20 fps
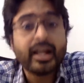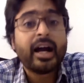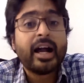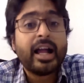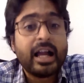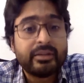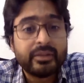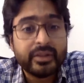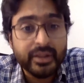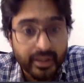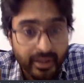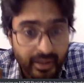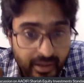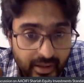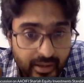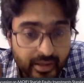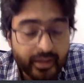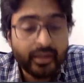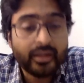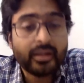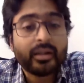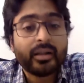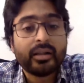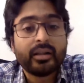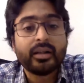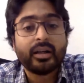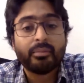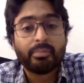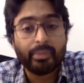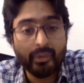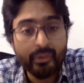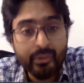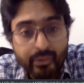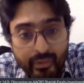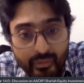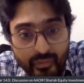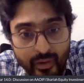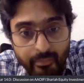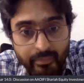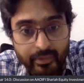I have a written approval
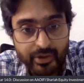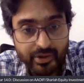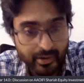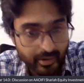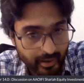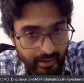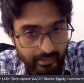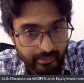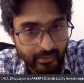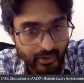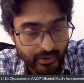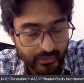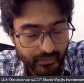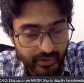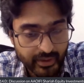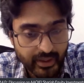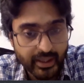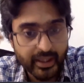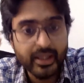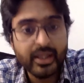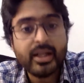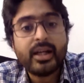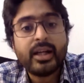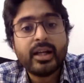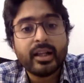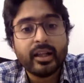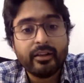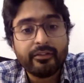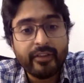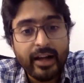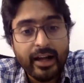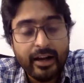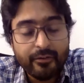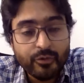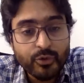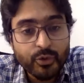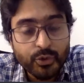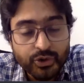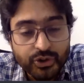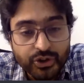from the Sharia board for that. If I have
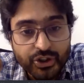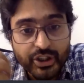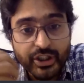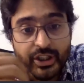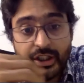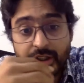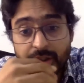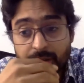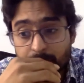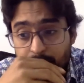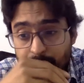to treat